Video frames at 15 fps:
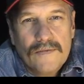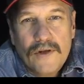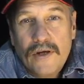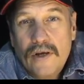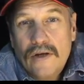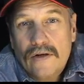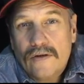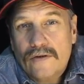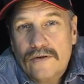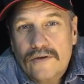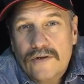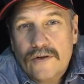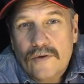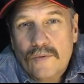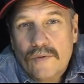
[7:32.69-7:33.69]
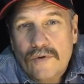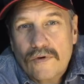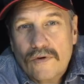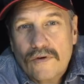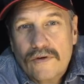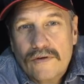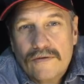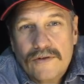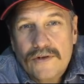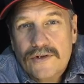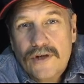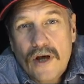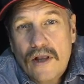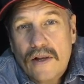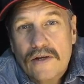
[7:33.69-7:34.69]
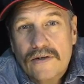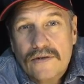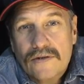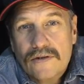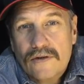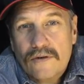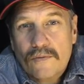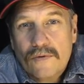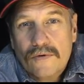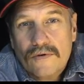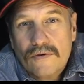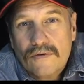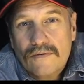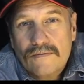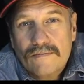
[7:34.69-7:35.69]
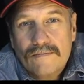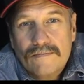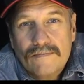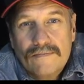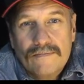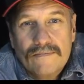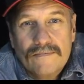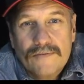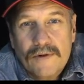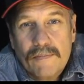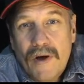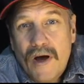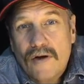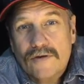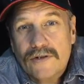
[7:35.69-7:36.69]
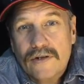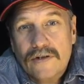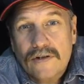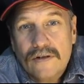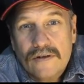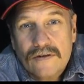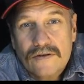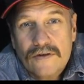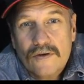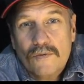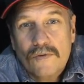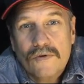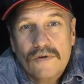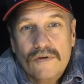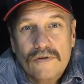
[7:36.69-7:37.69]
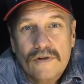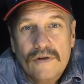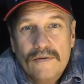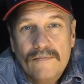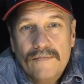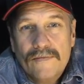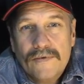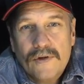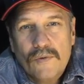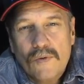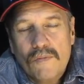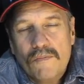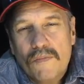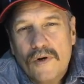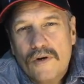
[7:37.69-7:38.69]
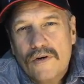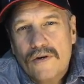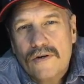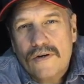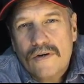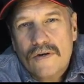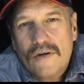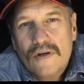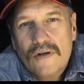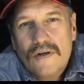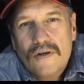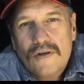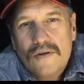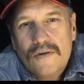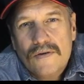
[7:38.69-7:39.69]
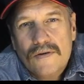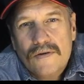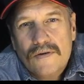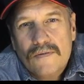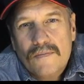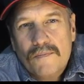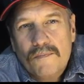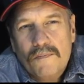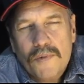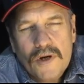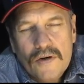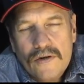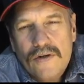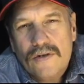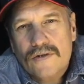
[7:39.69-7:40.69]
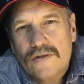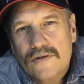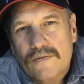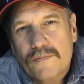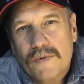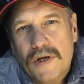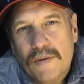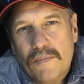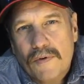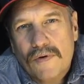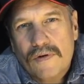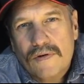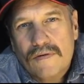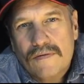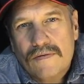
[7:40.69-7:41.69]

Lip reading: The Hitlers of the world, the Stalins of the world, the Mao Zedongs of the world, that will murder millions of people